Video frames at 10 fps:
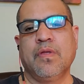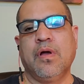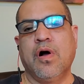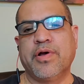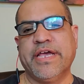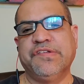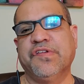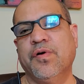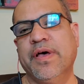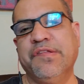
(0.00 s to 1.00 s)
Okay,
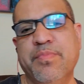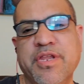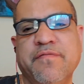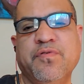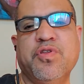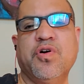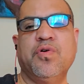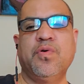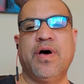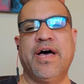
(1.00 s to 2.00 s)
so as many of you
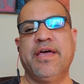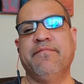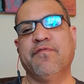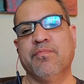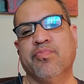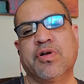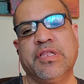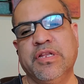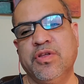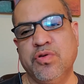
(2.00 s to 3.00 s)
know, I am from
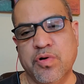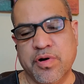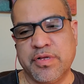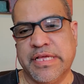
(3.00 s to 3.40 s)
Brooklyn, New York.